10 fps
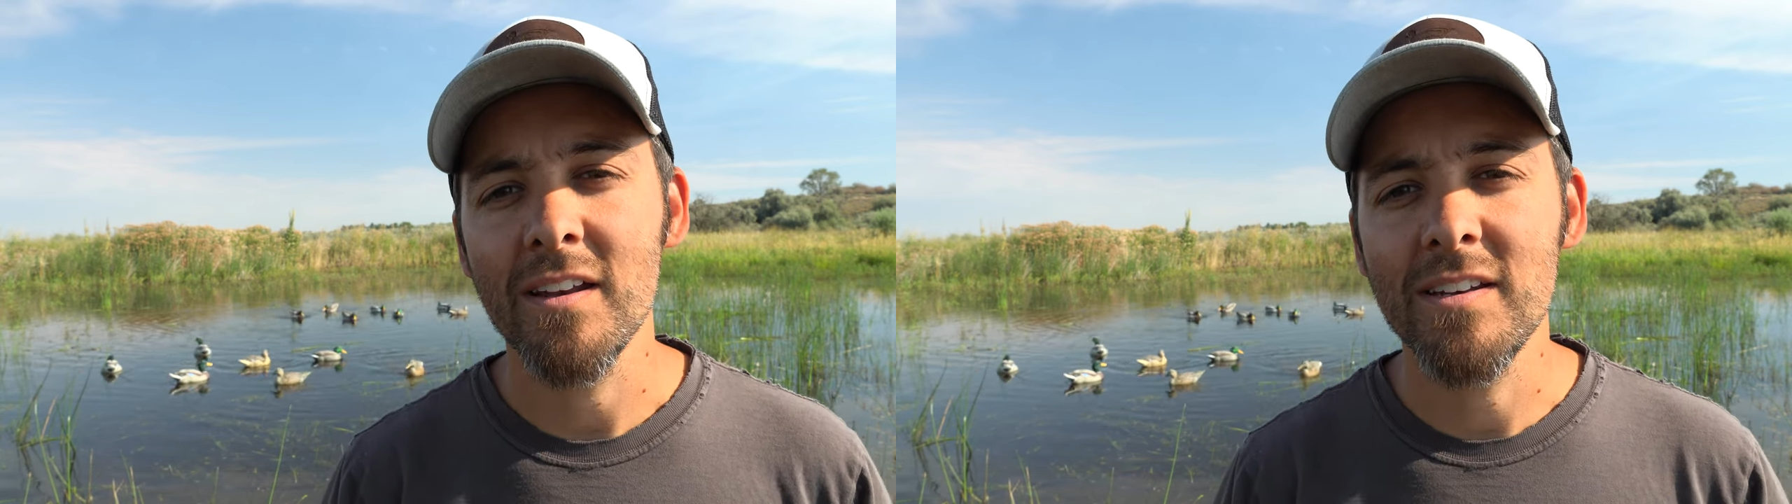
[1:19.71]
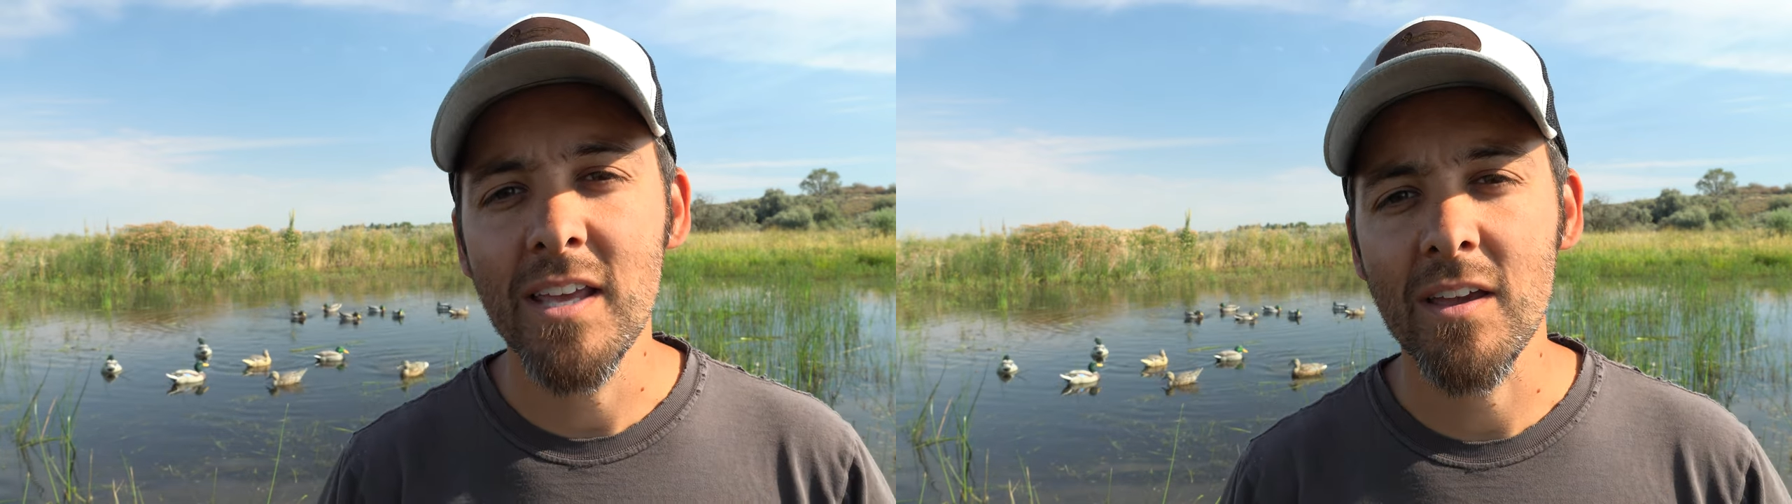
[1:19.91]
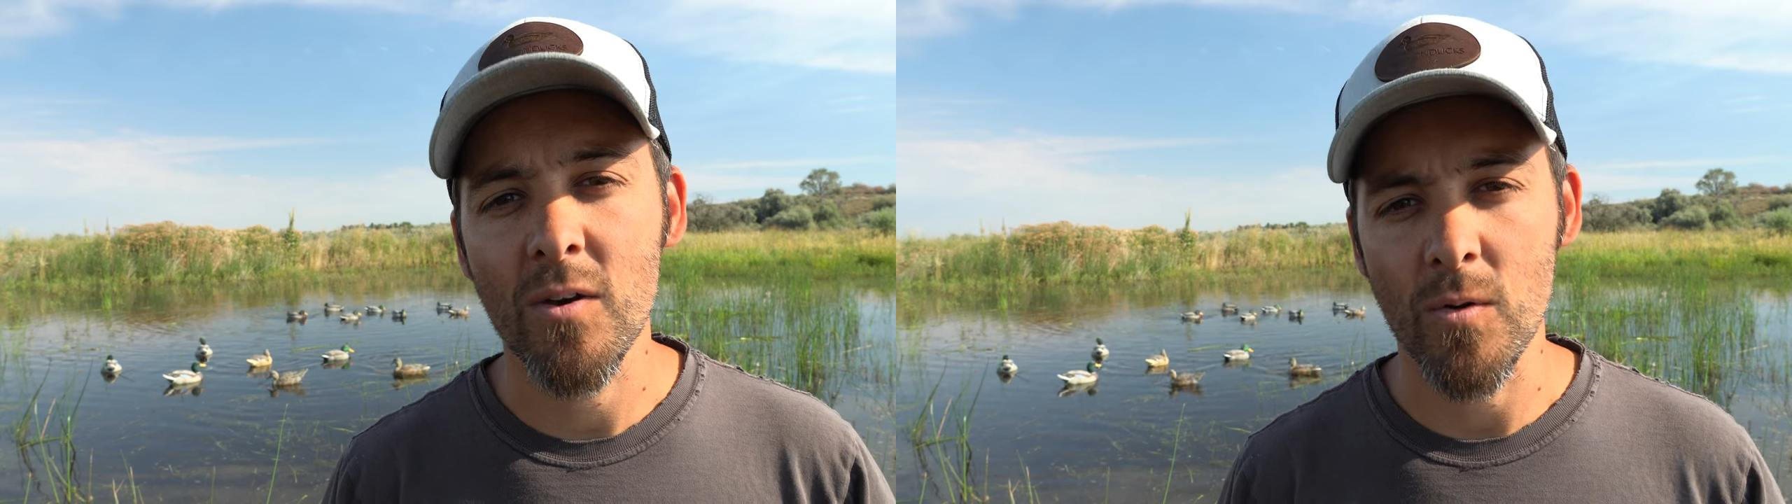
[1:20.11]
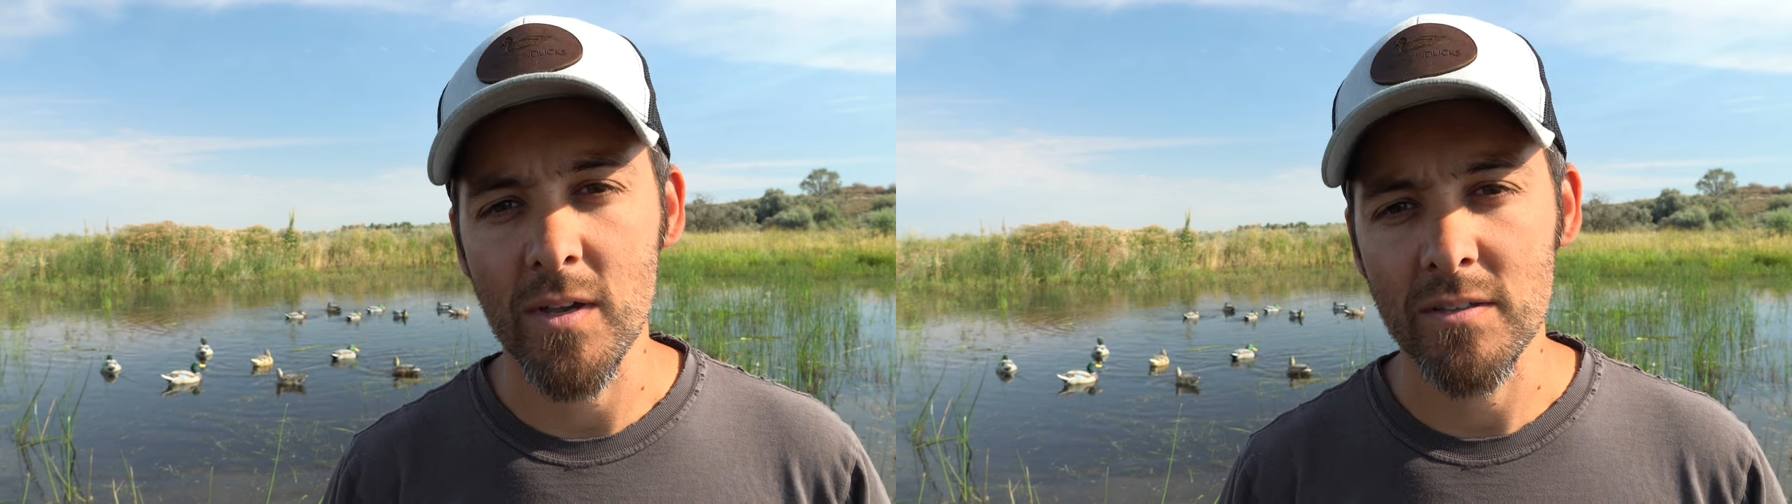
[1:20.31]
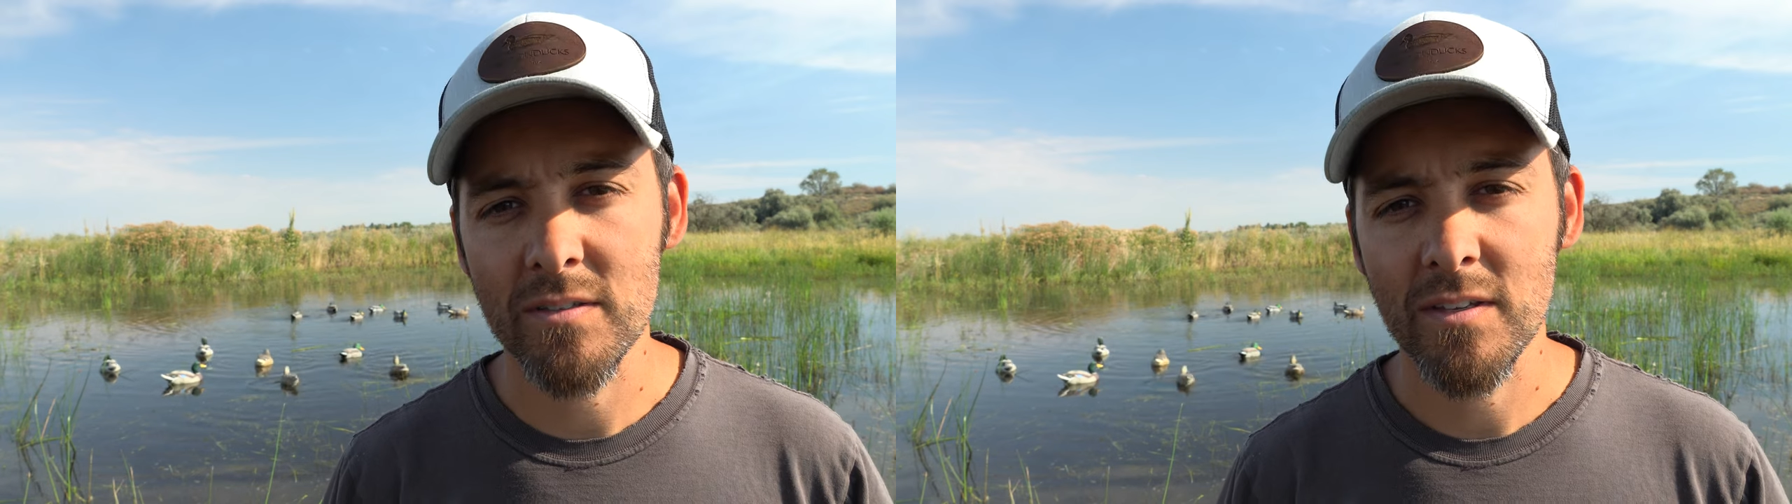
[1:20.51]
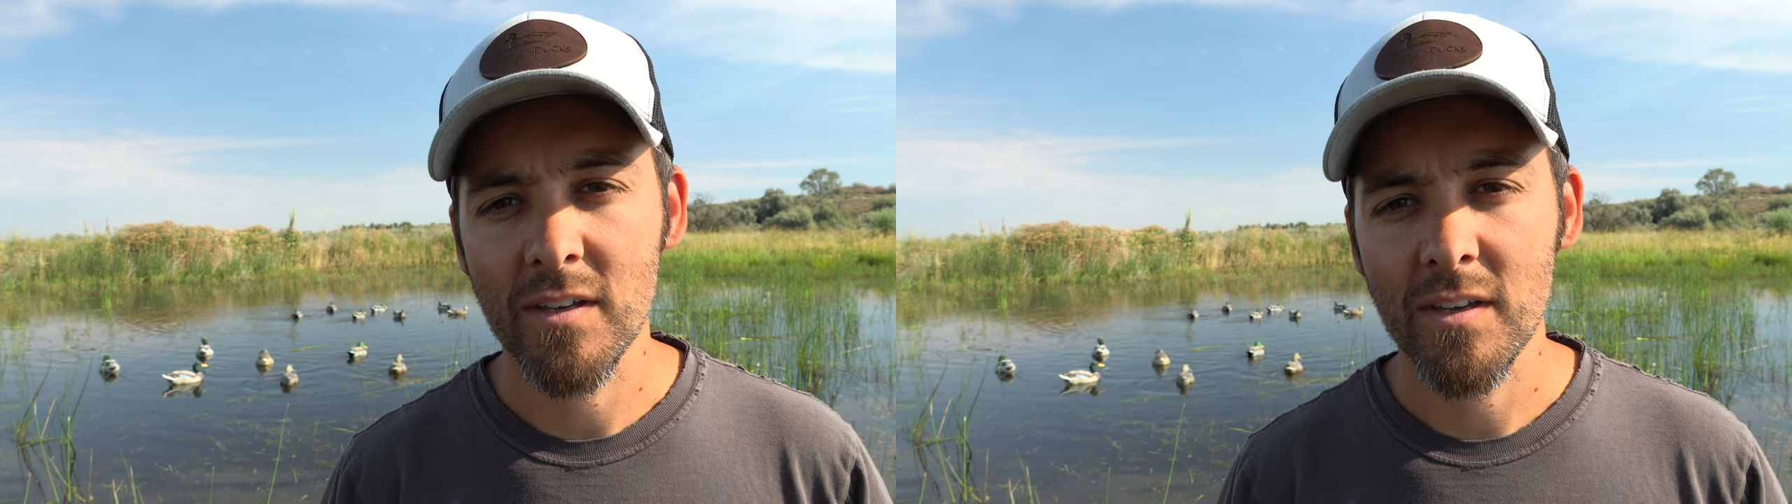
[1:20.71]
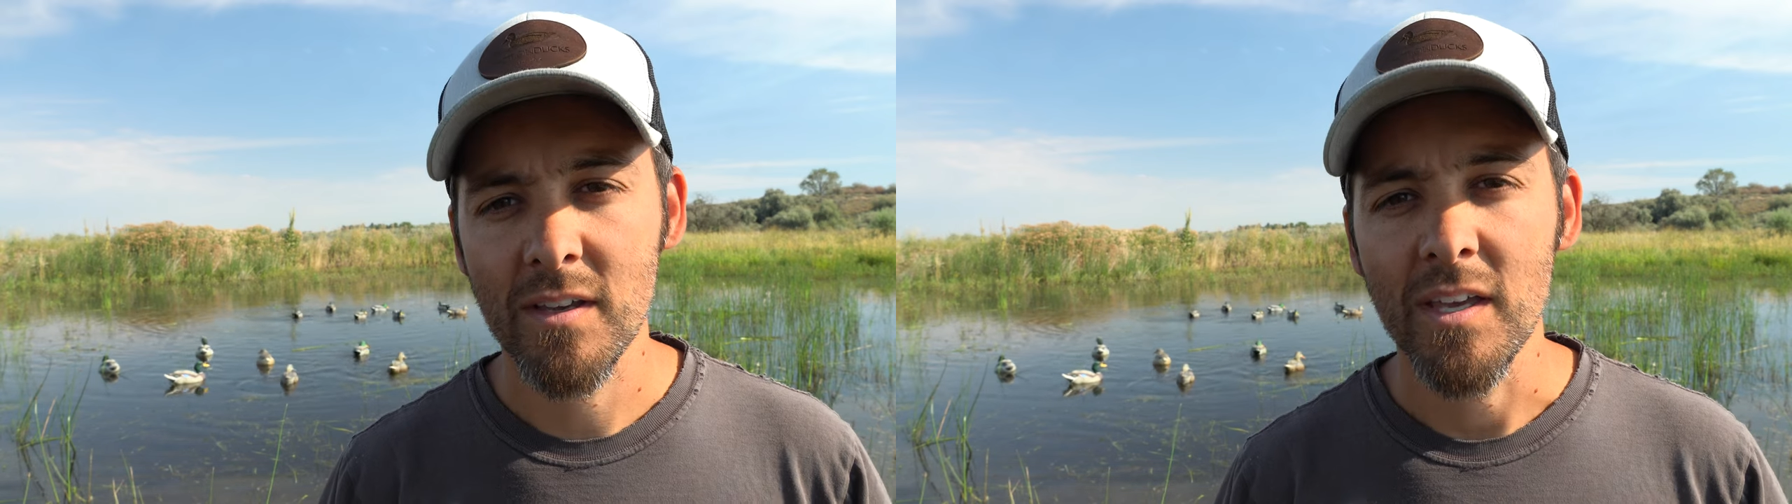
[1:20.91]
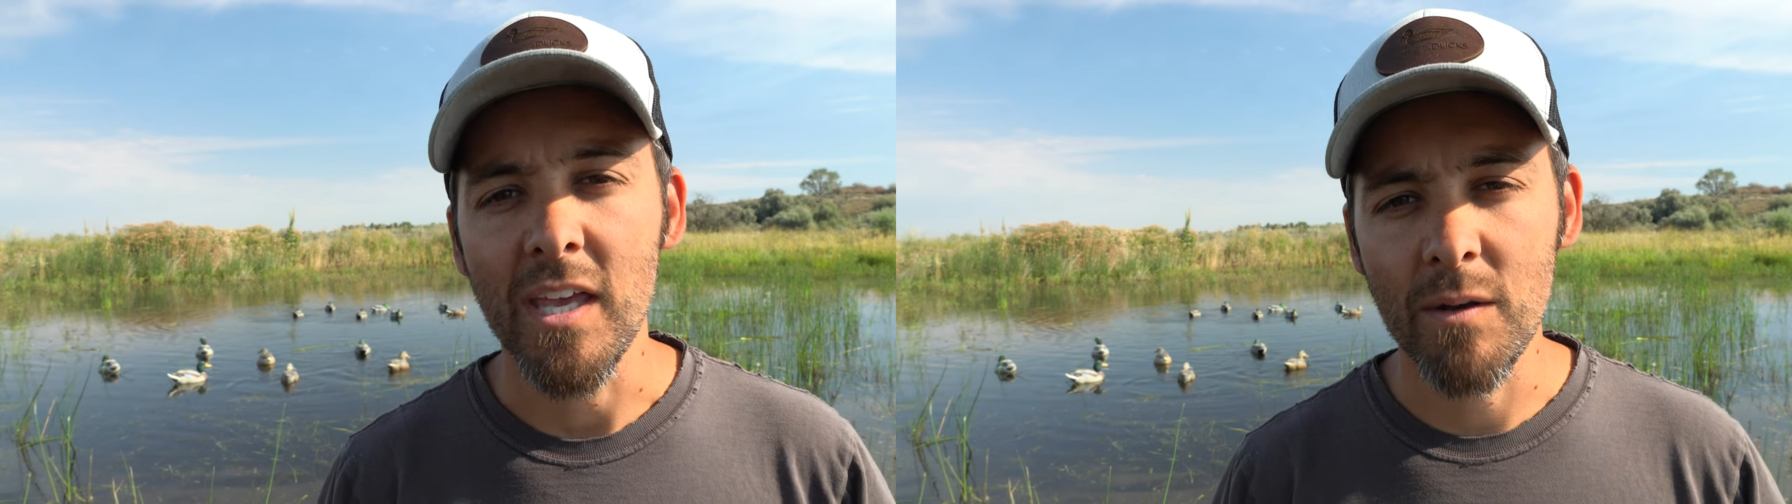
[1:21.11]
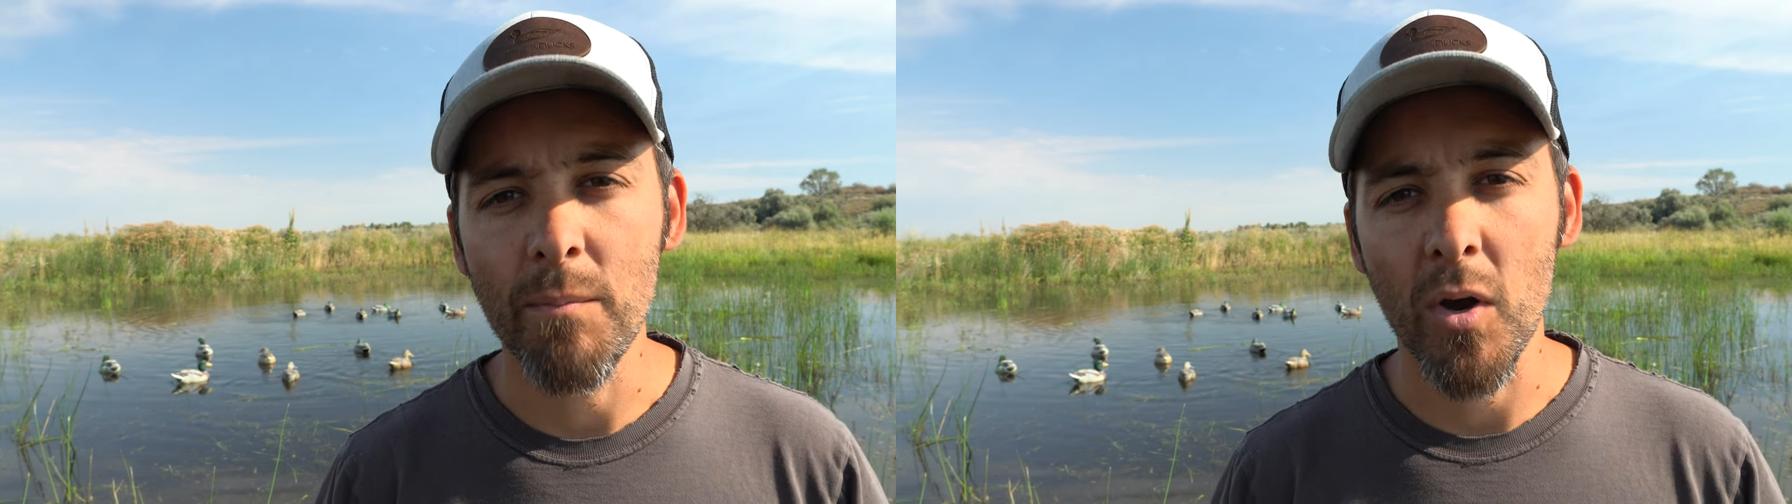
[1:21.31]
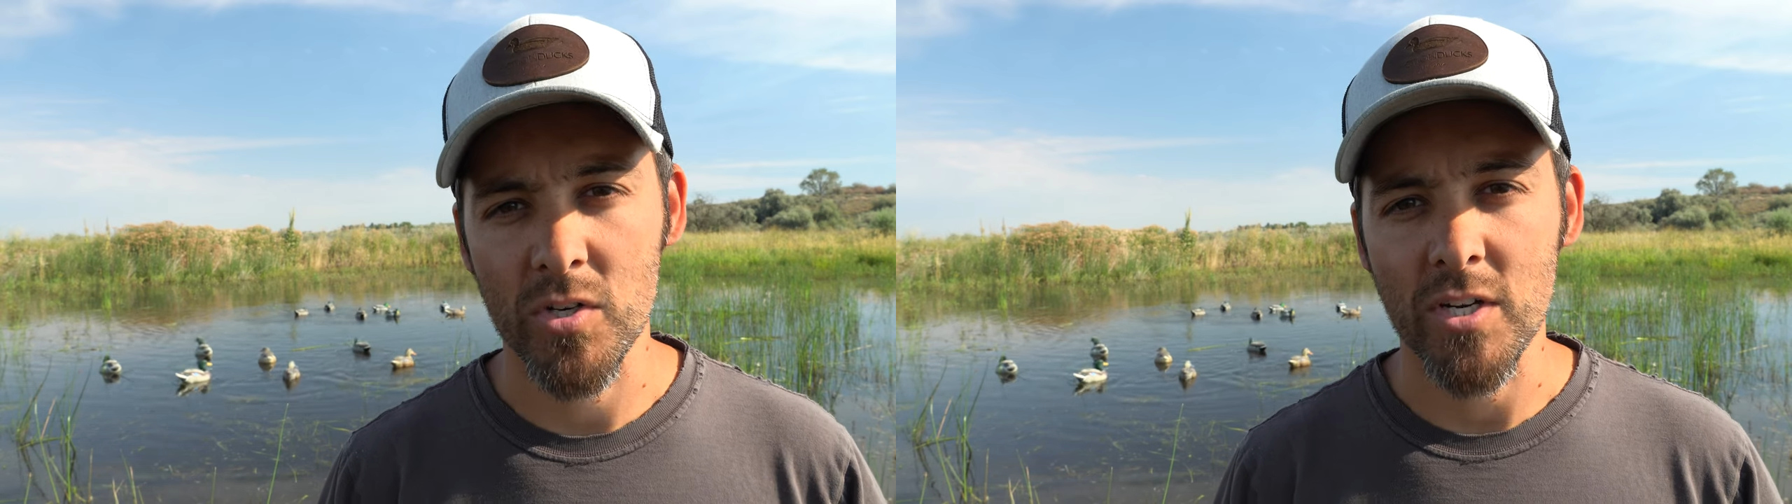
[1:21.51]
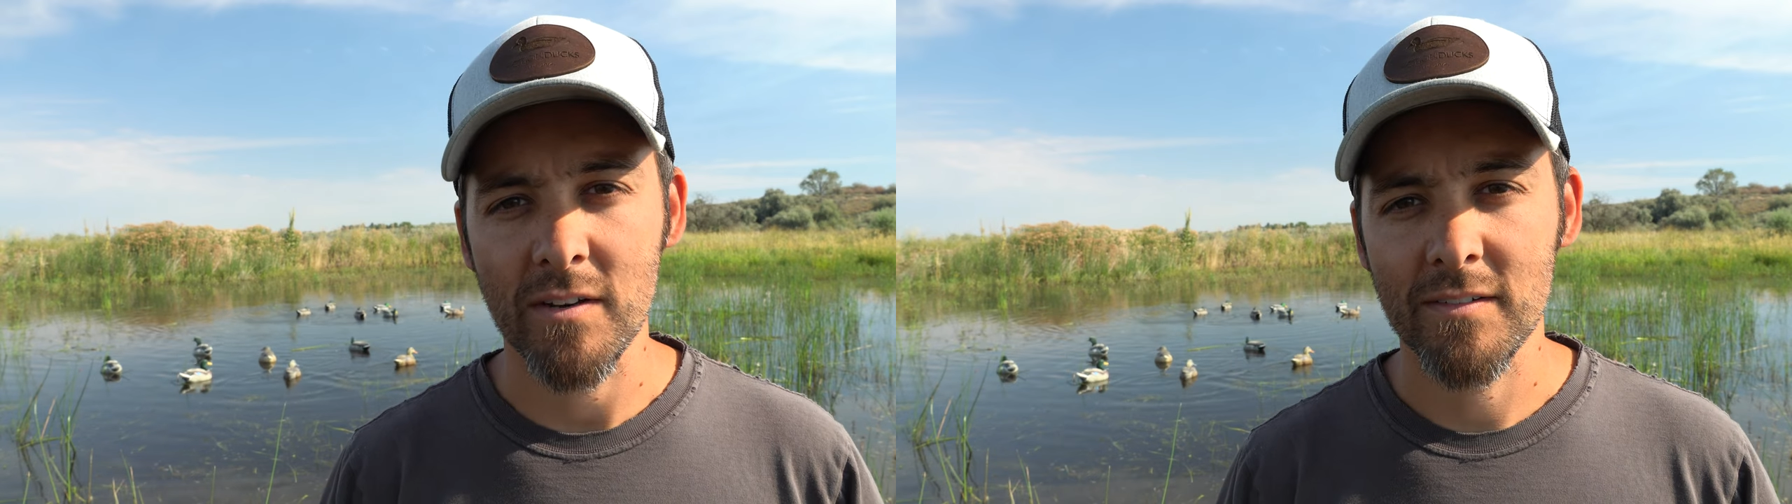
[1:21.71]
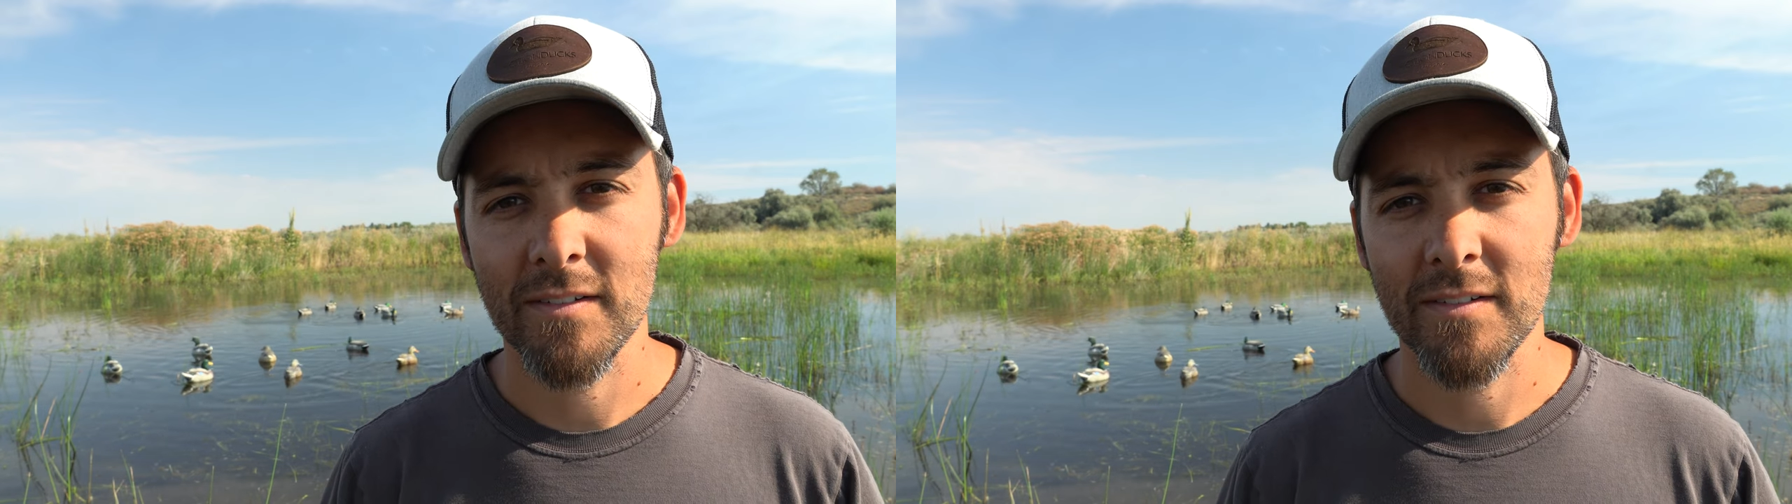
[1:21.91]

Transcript: decoys in motion.